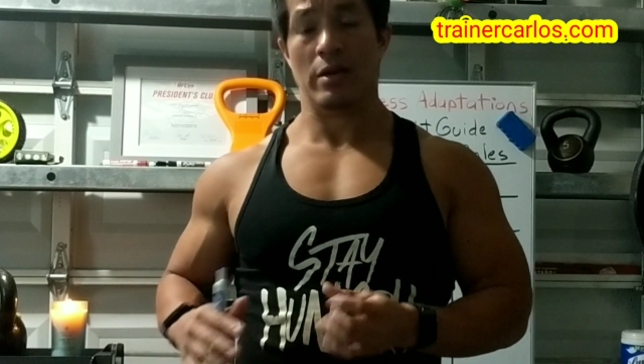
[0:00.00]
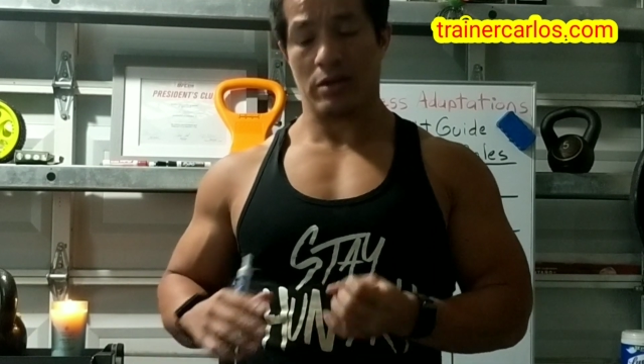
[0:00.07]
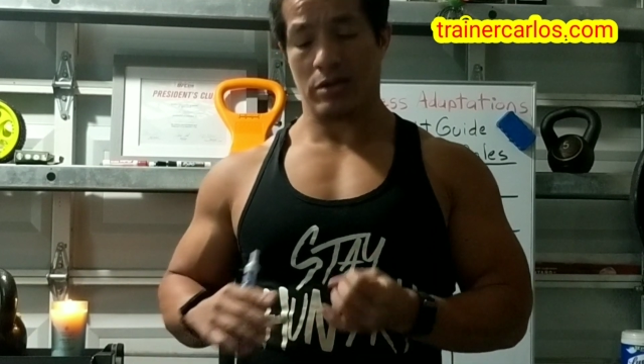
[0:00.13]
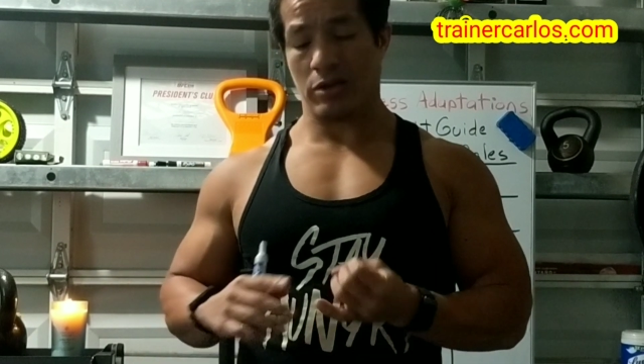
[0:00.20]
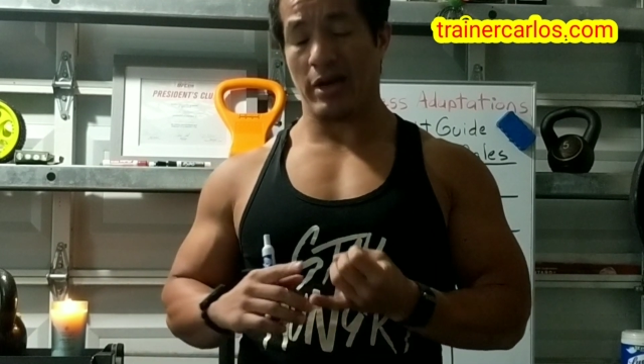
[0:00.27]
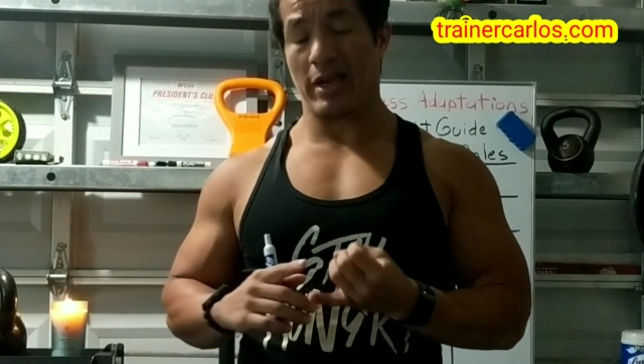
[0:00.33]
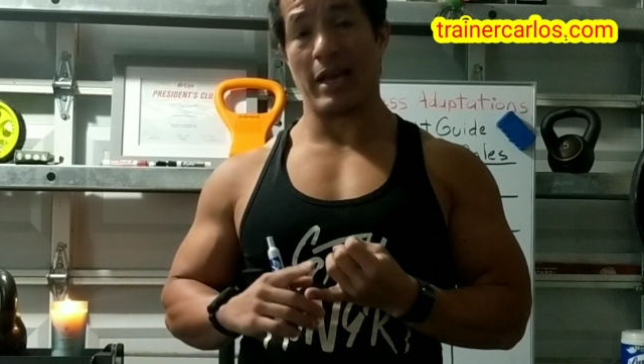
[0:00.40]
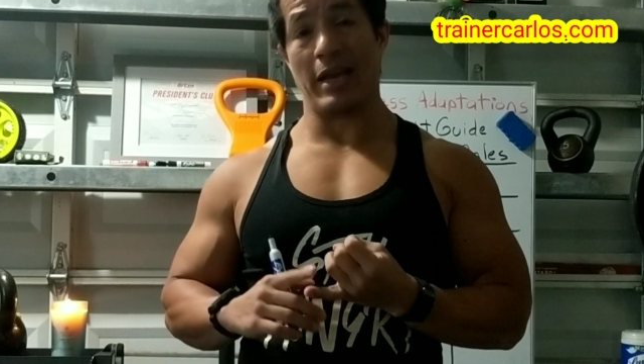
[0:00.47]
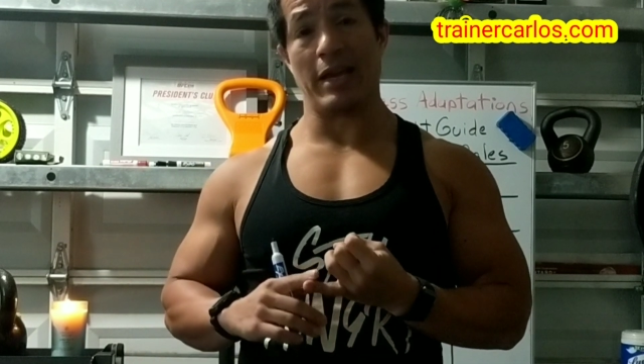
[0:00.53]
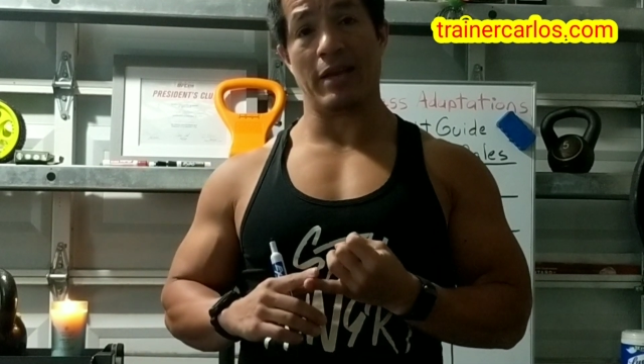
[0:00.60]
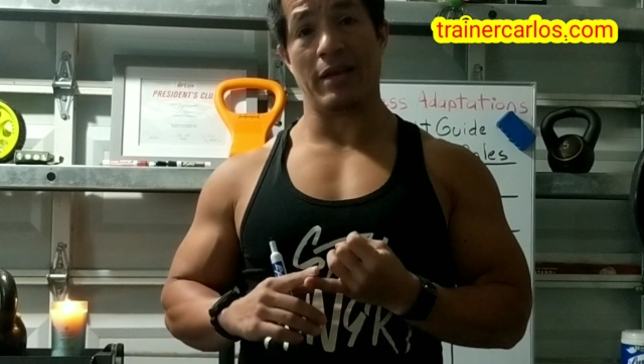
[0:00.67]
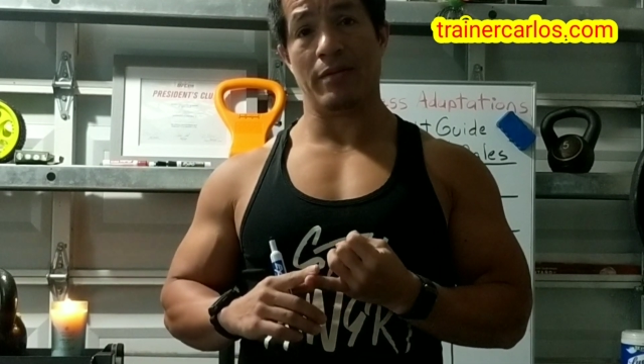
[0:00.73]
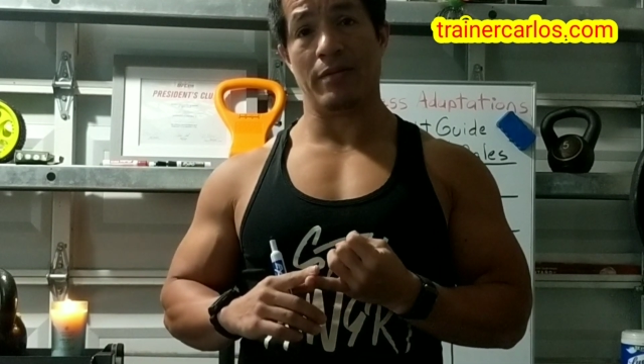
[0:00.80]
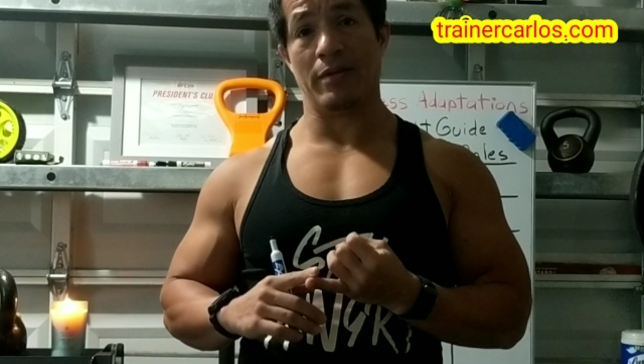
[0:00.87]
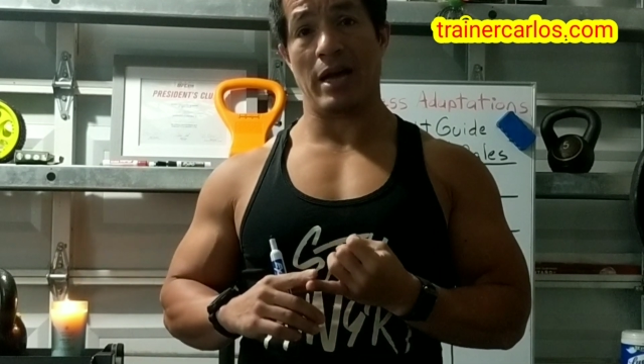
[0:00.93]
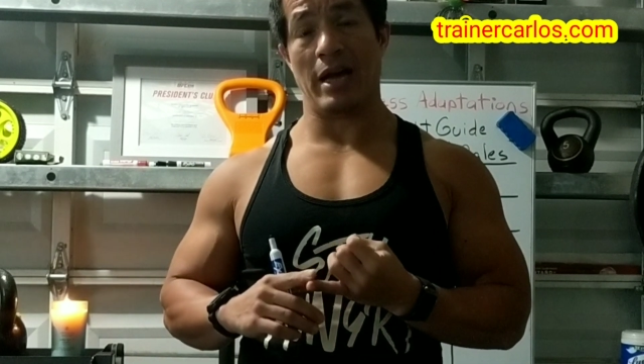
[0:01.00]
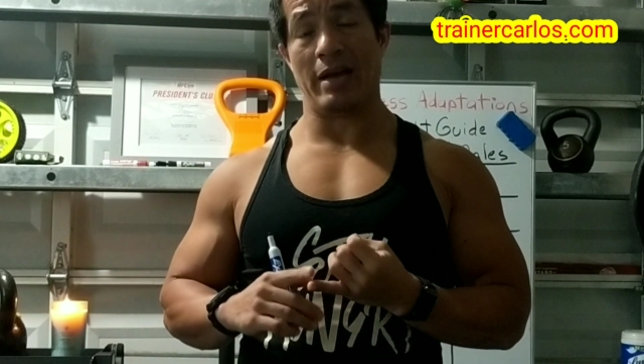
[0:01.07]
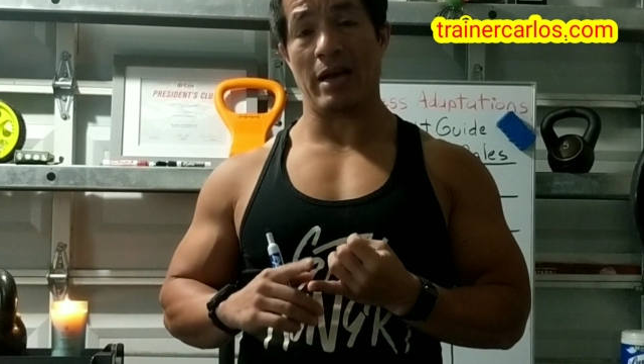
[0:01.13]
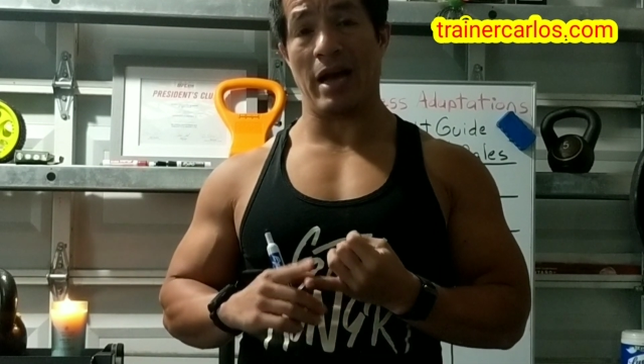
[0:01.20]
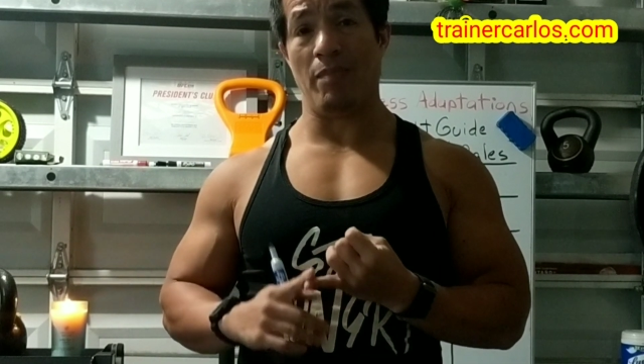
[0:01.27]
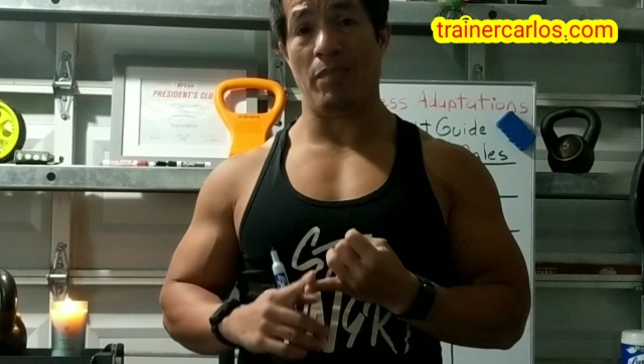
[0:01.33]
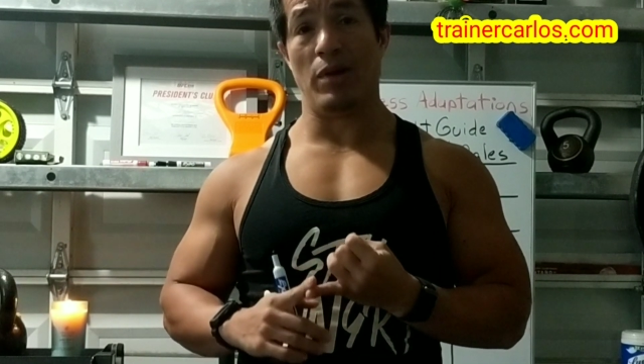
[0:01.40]
Started
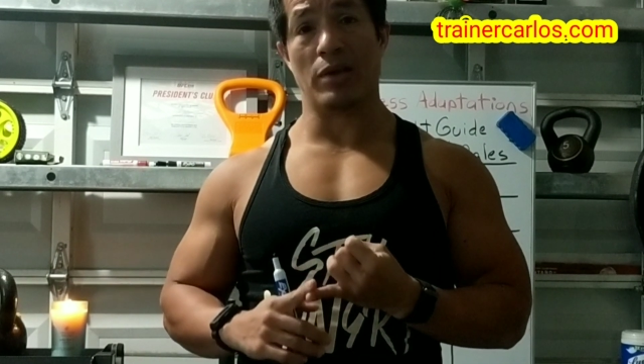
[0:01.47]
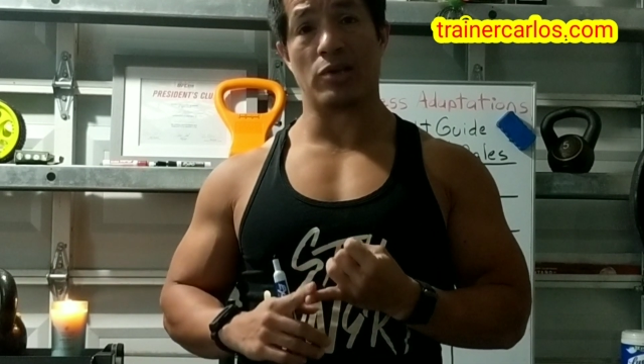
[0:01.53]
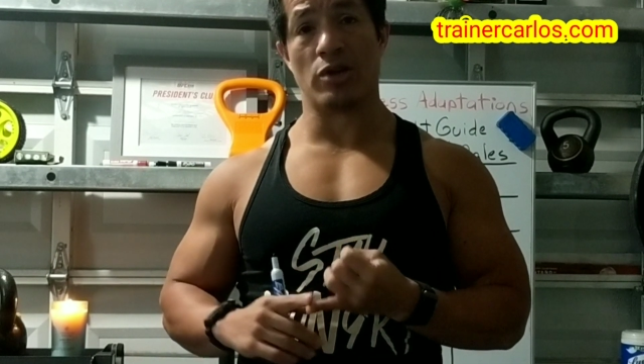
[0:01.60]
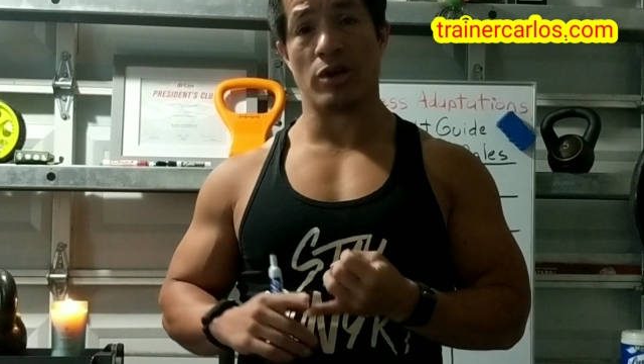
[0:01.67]
had blood